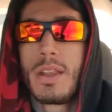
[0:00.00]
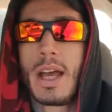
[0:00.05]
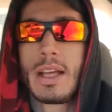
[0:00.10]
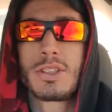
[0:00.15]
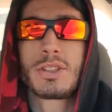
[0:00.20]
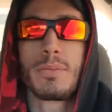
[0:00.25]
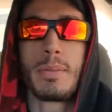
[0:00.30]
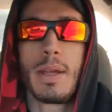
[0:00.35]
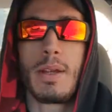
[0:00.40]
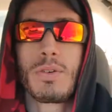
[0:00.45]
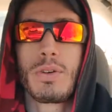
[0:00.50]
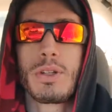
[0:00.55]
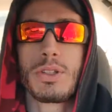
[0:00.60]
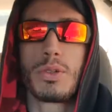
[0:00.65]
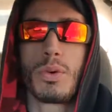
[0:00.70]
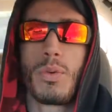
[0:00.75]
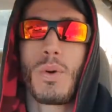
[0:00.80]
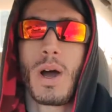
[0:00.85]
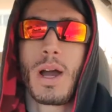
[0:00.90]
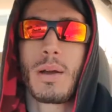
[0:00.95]
that's the main
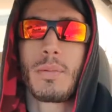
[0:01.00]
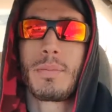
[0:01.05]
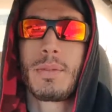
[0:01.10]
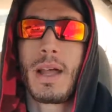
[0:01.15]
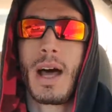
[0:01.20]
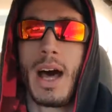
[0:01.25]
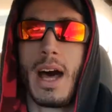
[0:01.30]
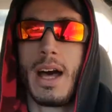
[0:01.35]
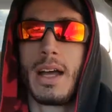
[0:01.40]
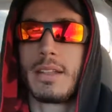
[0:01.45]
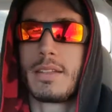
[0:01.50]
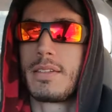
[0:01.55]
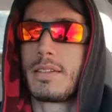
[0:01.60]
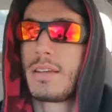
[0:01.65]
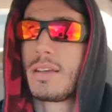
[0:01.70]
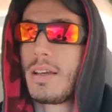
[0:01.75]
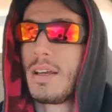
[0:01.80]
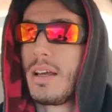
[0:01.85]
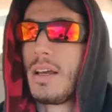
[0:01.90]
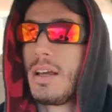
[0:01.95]
reason why I'm not
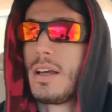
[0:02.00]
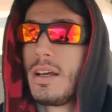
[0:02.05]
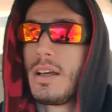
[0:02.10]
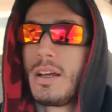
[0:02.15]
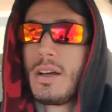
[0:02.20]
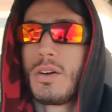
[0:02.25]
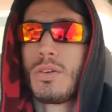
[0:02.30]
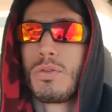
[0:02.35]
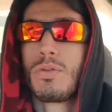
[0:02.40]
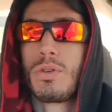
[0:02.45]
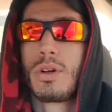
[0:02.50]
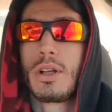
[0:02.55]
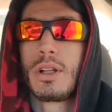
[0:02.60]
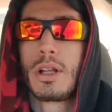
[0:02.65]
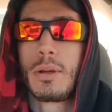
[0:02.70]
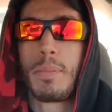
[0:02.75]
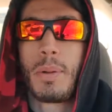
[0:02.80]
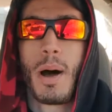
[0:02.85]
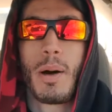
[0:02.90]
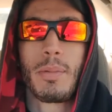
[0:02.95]

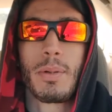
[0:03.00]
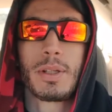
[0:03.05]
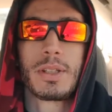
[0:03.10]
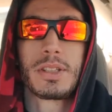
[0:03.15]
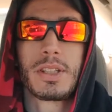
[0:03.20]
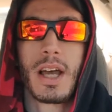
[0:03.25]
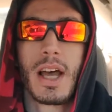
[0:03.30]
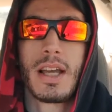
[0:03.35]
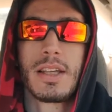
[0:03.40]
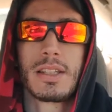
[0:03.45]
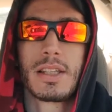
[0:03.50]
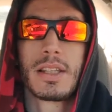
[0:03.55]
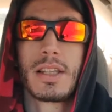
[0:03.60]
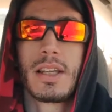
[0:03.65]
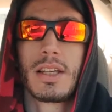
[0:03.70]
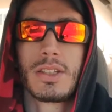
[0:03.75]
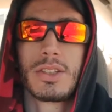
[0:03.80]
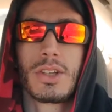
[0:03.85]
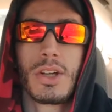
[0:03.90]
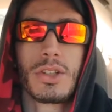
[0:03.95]
really publicizing
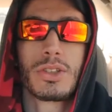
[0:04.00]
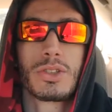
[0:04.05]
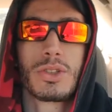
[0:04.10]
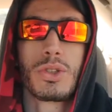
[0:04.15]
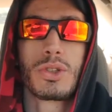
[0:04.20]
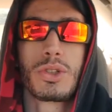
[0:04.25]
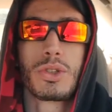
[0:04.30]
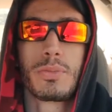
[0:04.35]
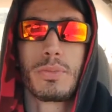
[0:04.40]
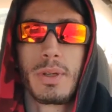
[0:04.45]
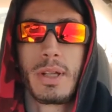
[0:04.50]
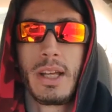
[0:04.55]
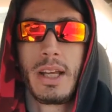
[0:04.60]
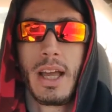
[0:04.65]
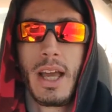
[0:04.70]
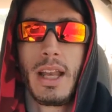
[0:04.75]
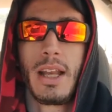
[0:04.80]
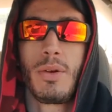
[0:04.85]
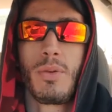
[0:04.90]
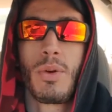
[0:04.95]
this on social
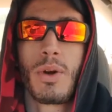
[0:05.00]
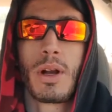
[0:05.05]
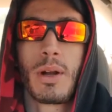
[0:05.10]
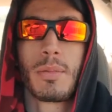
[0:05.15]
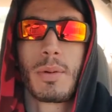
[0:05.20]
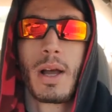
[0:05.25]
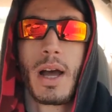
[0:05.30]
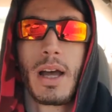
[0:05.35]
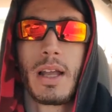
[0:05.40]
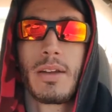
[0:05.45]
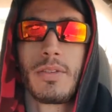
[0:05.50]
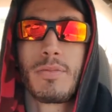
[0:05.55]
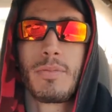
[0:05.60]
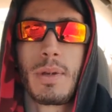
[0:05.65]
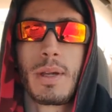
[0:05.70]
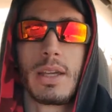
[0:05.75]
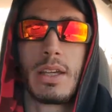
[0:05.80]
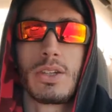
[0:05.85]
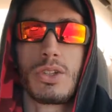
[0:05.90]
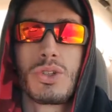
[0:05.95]
media anywhere, and I'm kind of
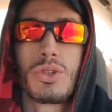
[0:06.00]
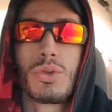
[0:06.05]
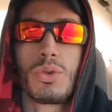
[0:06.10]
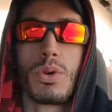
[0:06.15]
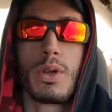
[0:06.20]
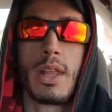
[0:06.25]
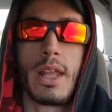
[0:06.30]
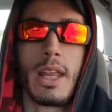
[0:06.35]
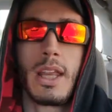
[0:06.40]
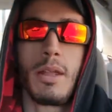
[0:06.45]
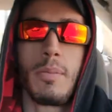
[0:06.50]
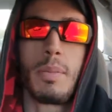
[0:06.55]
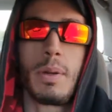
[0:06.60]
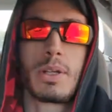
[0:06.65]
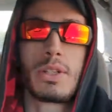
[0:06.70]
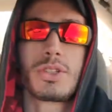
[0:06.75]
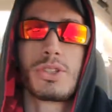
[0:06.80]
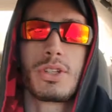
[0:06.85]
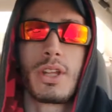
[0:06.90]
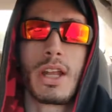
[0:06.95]
making sure that any
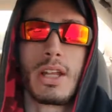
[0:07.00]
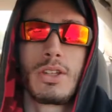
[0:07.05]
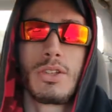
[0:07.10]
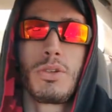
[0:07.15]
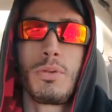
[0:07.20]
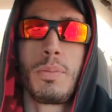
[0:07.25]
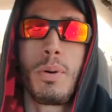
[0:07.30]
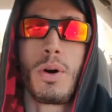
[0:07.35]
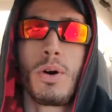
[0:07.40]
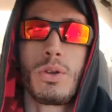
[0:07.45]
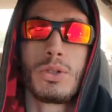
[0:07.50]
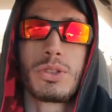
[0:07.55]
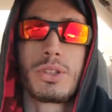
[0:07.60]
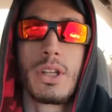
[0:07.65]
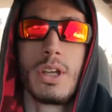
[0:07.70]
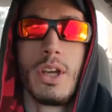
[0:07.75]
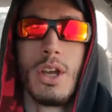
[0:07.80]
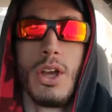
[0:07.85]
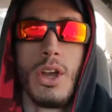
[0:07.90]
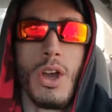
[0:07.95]
pictures that I do post
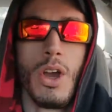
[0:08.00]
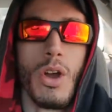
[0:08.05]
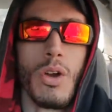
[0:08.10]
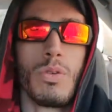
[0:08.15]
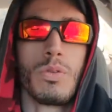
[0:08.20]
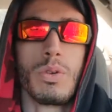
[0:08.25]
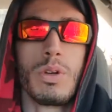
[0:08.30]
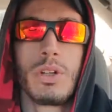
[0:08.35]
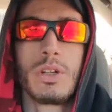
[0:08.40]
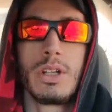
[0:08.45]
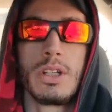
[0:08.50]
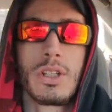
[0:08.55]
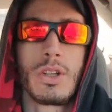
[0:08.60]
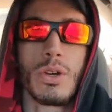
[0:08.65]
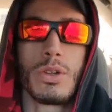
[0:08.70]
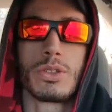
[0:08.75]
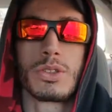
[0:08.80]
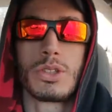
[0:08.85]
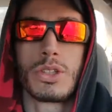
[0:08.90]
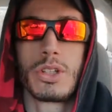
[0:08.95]
really
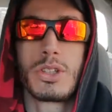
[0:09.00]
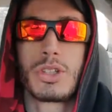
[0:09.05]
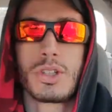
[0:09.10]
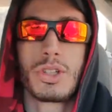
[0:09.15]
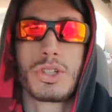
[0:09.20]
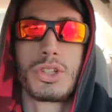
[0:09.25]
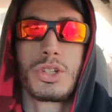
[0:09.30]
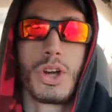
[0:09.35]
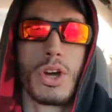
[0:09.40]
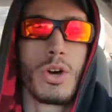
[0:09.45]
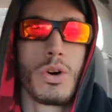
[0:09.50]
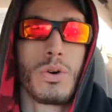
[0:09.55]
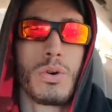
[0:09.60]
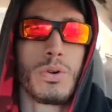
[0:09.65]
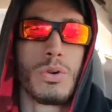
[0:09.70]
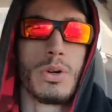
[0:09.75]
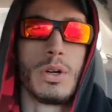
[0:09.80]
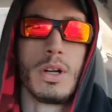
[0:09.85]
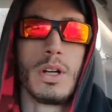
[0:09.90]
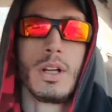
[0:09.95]
don't start to
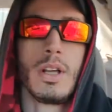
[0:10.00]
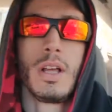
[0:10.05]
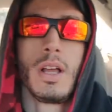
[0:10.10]
show